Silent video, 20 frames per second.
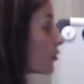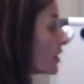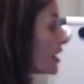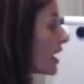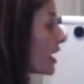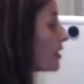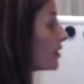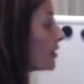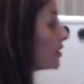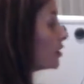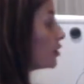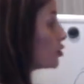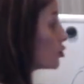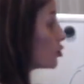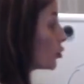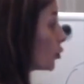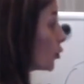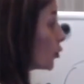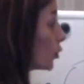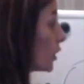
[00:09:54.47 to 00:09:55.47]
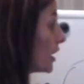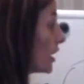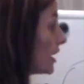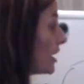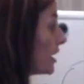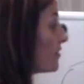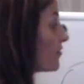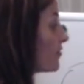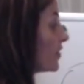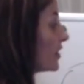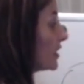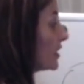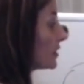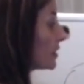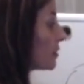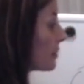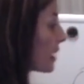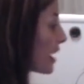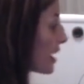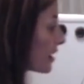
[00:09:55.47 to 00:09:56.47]
reality to infinite
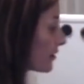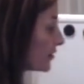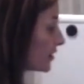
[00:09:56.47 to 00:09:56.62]
amount